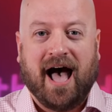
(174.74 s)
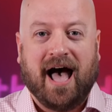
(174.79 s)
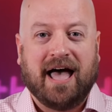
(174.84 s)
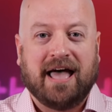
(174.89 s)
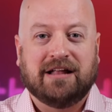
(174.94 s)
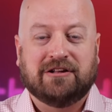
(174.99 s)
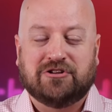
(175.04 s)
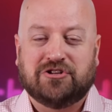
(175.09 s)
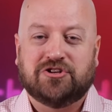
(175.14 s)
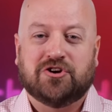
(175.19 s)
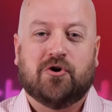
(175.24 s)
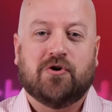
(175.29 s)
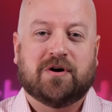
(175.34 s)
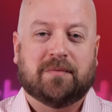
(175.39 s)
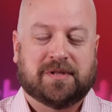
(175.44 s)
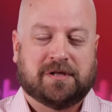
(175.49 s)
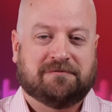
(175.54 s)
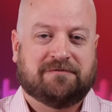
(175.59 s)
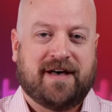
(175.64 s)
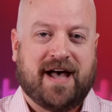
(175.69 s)
I
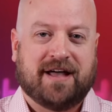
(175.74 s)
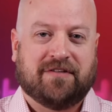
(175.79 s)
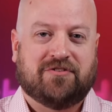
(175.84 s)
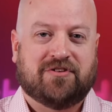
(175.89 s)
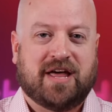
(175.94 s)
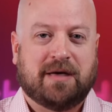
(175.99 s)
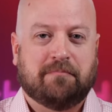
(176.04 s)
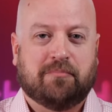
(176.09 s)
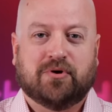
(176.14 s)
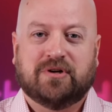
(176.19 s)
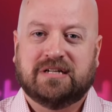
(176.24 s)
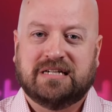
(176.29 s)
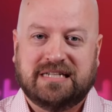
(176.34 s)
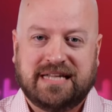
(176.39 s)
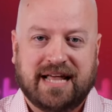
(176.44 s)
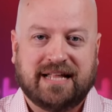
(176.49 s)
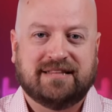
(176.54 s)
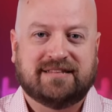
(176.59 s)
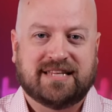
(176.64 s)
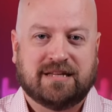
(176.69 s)
joke about the fact that I
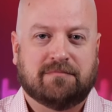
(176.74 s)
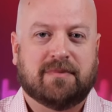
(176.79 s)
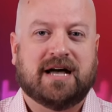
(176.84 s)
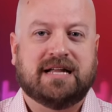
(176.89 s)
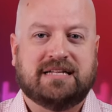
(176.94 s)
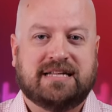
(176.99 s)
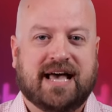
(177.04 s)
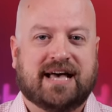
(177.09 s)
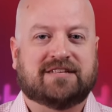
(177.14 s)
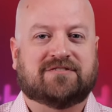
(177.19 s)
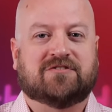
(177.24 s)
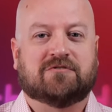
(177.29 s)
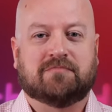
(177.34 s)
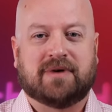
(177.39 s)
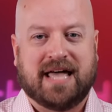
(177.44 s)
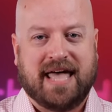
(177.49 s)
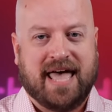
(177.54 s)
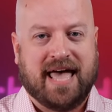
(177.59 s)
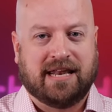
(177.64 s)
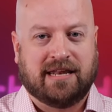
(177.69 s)
put dents in my desk
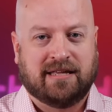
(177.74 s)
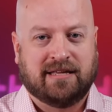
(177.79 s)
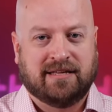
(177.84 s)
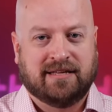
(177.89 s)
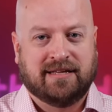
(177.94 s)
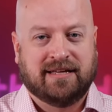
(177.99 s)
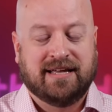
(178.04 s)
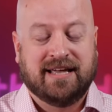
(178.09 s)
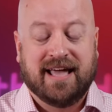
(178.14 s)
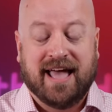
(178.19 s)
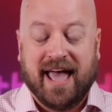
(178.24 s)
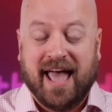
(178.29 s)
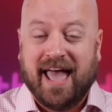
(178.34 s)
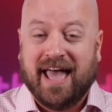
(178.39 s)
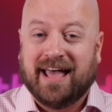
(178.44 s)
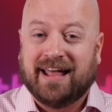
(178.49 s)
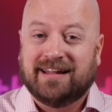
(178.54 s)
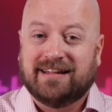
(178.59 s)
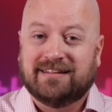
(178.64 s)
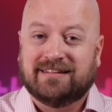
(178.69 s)
from my head.
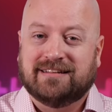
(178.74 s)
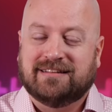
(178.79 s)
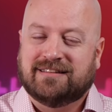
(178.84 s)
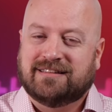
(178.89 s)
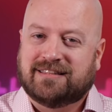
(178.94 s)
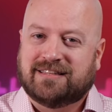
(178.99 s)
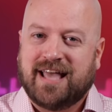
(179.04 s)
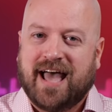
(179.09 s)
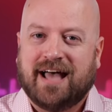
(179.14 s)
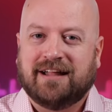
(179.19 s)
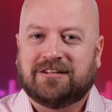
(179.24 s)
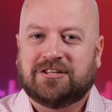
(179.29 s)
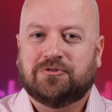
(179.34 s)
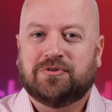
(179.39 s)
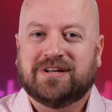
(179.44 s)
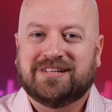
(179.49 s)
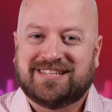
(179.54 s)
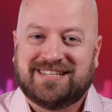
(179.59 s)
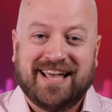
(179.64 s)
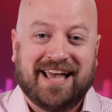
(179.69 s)
And that,
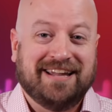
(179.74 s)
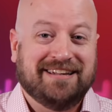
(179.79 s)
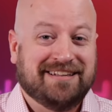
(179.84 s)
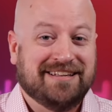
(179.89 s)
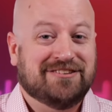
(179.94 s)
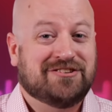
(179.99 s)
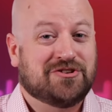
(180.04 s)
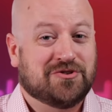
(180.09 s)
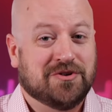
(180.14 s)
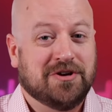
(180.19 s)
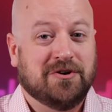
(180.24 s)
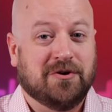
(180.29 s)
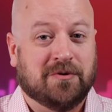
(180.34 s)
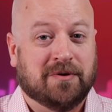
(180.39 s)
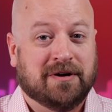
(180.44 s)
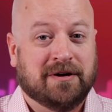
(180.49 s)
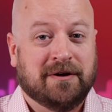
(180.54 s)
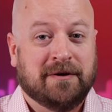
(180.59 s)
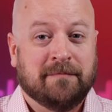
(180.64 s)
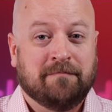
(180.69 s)
to an extent, is
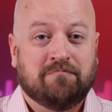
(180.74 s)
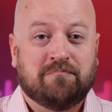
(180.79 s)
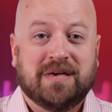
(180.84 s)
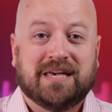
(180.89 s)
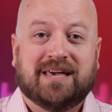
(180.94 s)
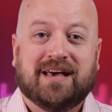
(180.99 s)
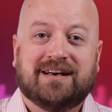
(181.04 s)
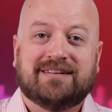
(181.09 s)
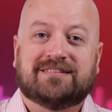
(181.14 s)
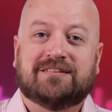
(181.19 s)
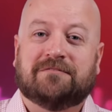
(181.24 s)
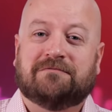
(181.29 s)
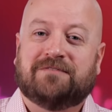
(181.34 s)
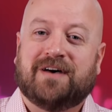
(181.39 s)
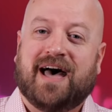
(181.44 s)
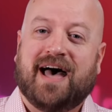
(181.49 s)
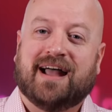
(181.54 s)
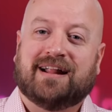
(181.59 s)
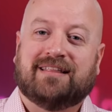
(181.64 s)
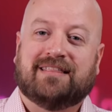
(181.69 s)
true. Because the
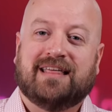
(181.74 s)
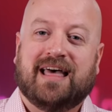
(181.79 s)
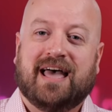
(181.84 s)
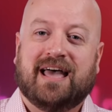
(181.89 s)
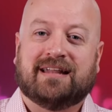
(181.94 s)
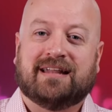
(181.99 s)
fact